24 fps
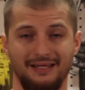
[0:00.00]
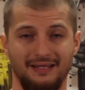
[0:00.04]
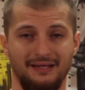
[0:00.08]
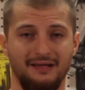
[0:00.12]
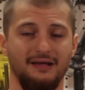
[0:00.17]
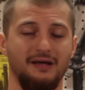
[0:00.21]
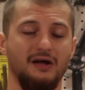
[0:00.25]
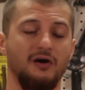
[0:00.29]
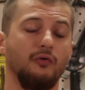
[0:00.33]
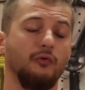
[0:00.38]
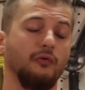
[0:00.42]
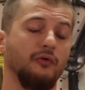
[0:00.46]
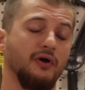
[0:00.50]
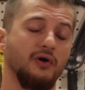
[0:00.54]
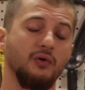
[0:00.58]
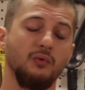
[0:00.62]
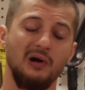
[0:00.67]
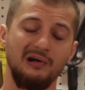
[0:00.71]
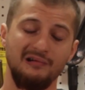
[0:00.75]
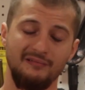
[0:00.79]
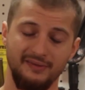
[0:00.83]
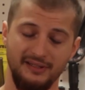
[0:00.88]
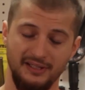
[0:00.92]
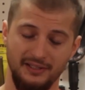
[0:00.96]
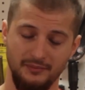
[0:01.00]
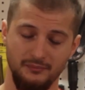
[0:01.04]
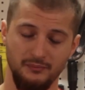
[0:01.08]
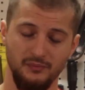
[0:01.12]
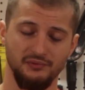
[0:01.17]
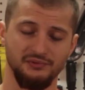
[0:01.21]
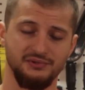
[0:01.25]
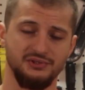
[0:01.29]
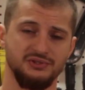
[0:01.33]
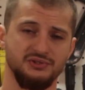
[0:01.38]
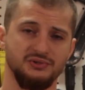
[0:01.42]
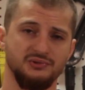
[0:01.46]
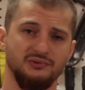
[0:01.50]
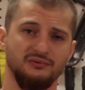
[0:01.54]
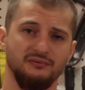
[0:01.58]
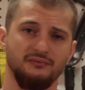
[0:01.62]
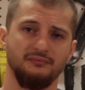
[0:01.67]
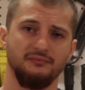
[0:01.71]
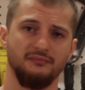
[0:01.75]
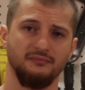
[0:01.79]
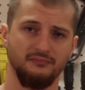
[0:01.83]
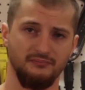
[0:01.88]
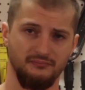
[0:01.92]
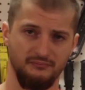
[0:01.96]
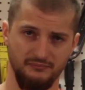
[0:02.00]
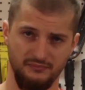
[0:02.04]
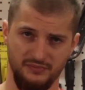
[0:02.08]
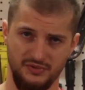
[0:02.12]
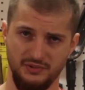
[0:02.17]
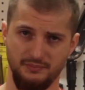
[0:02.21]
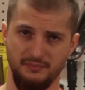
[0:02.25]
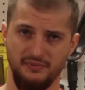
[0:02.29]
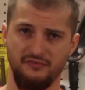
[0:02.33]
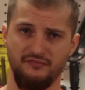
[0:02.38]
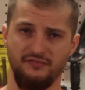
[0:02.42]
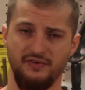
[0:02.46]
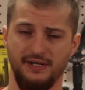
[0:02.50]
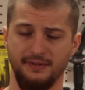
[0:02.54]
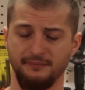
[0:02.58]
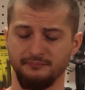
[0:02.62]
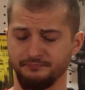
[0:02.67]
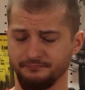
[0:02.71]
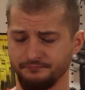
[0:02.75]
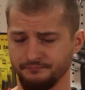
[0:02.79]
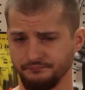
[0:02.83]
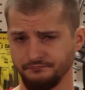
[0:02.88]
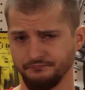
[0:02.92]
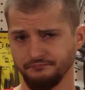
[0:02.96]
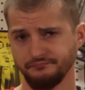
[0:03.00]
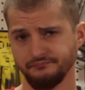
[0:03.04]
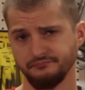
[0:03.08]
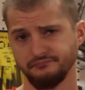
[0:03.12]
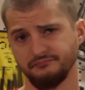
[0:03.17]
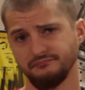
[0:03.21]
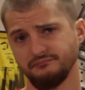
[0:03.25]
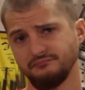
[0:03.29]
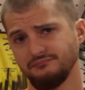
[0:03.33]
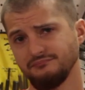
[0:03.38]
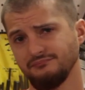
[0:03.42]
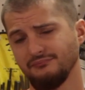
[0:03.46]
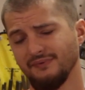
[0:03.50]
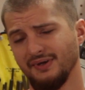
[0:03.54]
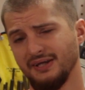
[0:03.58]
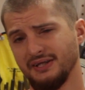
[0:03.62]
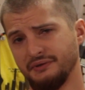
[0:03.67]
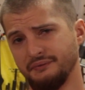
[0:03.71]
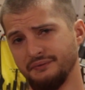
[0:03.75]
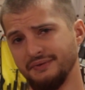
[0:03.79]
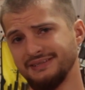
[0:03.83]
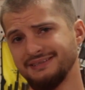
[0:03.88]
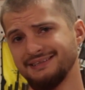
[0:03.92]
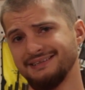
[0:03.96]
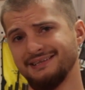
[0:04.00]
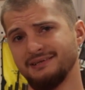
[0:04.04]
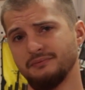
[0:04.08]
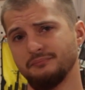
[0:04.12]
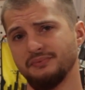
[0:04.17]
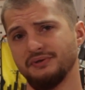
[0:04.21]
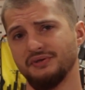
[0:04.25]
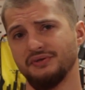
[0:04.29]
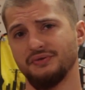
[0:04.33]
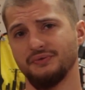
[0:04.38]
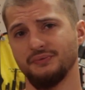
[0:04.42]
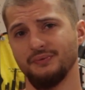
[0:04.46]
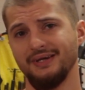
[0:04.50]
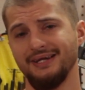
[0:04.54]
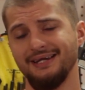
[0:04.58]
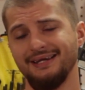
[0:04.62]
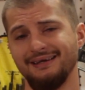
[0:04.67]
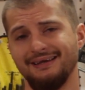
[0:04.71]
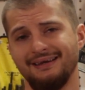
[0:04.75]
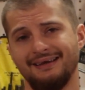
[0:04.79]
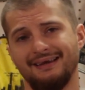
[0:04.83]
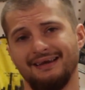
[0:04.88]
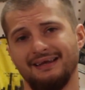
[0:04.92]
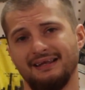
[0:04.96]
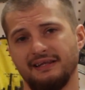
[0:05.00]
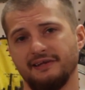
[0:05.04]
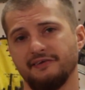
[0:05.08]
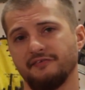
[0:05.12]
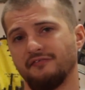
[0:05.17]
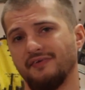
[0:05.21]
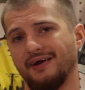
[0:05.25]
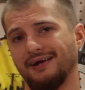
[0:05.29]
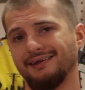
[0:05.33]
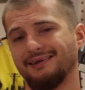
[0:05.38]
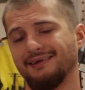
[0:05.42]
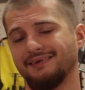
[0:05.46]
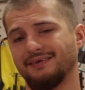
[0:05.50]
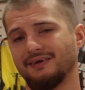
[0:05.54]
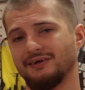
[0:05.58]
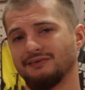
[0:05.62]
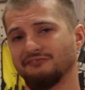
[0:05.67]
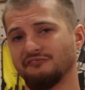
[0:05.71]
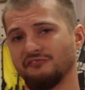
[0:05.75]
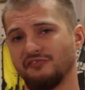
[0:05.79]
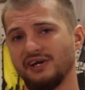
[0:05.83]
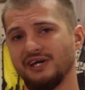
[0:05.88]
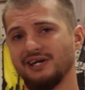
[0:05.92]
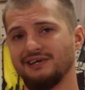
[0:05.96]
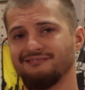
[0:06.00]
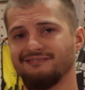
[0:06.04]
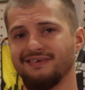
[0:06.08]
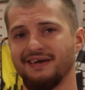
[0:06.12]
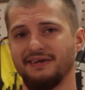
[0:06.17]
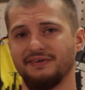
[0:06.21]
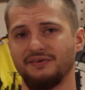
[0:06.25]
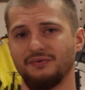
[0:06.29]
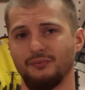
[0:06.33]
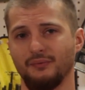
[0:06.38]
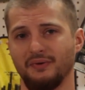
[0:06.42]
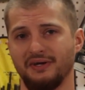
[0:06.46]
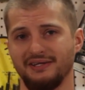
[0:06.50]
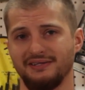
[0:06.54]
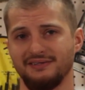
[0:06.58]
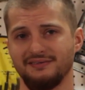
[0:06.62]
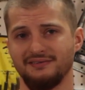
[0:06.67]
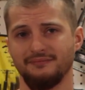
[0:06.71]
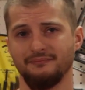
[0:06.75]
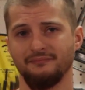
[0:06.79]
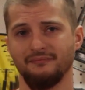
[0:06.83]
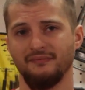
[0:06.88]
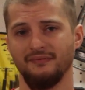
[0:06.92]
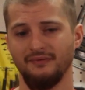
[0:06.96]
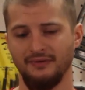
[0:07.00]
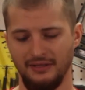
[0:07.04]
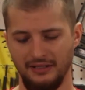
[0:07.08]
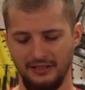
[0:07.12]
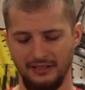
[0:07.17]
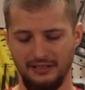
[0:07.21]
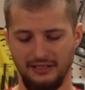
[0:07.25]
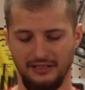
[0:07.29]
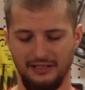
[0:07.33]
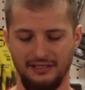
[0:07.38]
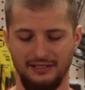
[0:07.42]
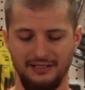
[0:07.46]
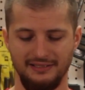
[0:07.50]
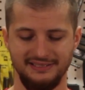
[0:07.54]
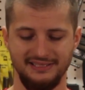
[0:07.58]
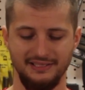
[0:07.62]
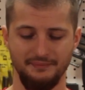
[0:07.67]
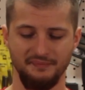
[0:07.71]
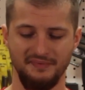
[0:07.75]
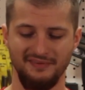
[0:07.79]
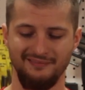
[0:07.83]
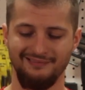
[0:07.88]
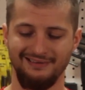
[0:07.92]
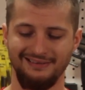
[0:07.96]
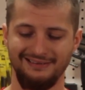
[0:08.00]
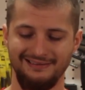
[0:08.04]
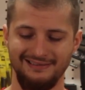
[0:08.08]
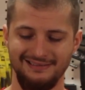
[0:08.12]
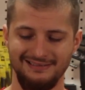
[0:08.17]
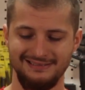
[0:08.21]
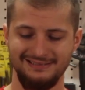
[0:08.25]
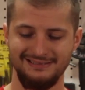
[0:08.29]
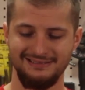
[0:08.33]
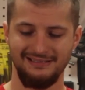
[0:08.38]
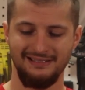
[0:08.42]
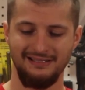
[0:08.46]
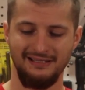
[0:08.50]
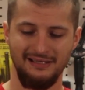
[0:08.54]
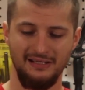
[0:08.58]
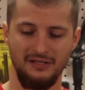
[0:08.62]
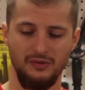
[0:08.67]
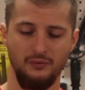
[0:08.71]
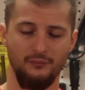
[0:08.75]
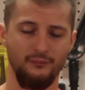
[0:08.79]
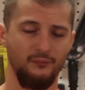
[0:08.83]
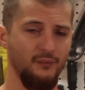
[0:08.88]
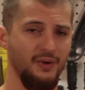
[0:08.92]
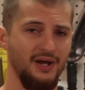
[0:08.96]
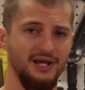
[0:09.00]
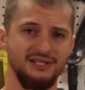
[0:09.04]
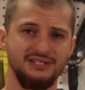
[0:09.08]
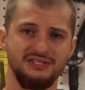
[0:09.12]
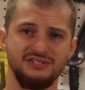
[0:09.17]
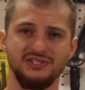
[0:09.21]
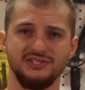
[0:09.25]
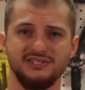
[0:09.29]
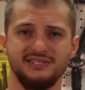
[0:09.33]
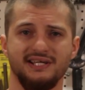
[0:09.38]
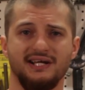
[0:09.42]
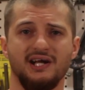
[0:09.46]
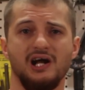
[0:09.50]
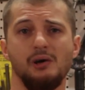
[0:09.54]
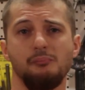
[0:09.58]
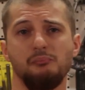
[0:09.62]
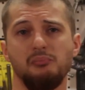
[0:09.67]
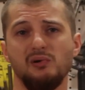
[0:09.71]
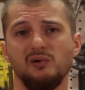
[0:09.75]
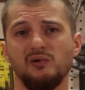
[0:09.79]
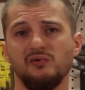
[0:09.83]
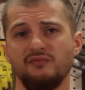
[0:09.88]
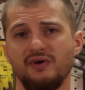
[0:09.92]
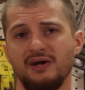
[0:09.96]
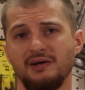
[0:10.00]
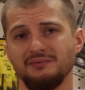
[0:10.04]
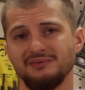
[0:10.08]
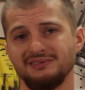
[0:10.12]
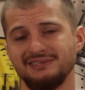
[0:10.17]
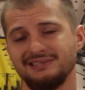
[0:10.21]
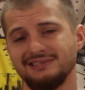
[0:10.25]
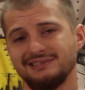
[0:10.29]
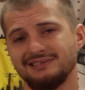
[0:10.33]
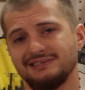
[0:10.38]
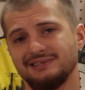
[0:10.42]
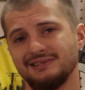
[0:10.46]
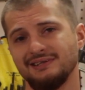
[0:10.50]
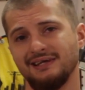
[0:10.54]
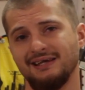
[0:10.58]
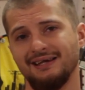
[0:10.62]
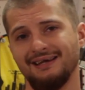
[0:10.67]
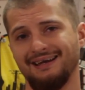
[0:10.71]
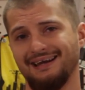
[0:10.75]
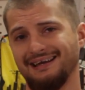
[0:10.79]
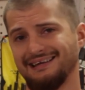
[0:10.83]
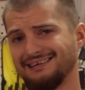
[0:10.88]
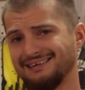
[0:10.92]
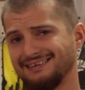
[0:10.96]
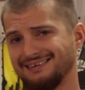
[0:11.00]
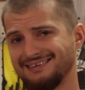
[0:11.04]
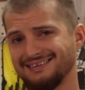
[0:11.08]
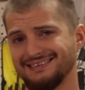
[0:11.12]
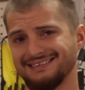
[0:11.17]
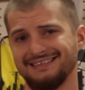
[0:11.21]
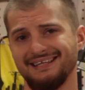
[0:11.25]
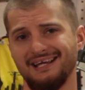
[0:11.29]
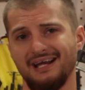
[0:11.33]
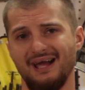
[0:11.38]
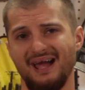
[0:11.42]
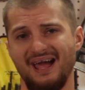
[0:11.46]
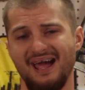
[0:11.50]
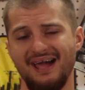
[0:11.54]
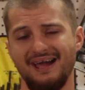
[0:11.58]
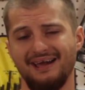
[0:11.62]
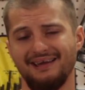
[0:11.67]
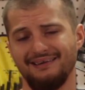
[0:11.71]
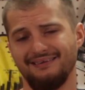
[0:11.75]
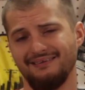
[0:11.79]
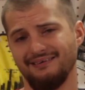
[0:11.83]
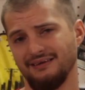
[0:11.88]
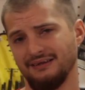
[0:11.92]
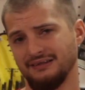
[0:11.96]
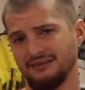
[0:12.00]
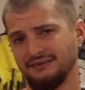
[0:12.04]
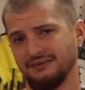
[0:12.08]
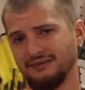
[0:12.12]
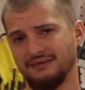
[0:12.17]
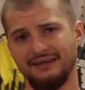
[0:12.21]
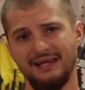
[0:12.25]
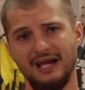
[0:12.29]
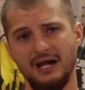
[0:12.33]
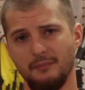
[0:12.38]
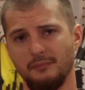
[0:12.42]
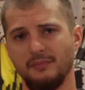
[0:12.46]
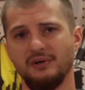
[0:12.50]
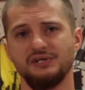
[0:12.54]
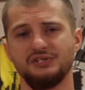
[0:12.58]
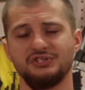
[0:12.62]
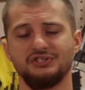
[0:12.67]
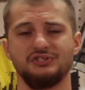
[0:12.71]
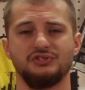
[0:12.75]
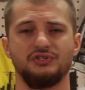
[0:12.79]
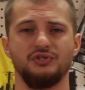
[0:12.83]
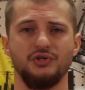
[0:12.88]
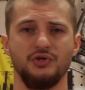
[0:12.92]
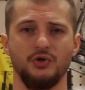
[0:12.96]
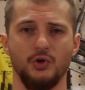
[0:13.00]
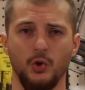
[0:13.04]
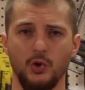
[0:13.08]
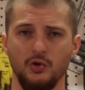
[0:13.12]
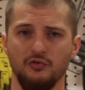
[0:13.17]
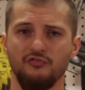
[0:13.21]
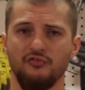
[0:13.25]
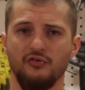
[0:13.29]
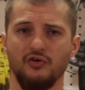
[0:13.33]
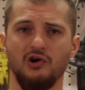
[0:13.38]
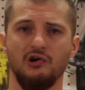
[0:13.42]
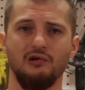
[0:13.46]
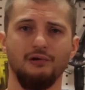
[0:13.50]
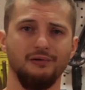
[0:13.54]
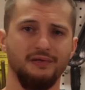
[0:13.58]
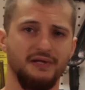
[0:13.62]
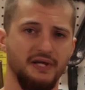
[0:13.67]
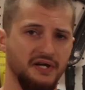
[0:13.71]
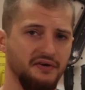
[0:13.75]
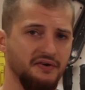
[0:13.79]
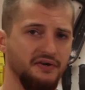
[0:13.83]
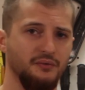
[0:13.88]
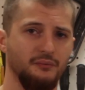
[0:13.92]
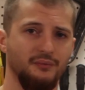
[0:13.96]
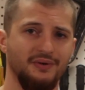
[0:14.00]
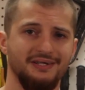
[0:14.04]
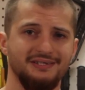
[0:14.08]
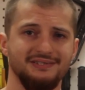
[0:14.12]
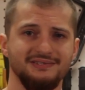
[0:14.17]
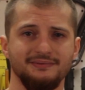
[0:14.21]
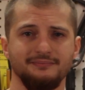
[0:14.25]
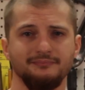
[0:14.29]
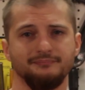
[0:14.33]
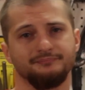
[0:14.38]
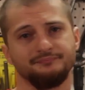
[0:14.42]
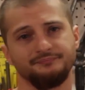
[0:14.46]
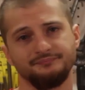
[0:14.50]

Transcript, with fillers: uh, or a quality multi-tool, to be fair. And reason number three, the fact that they're very lightweight. Uh, something like this weighs just a couple of ounces, and it does not add that much to your overall carry weight.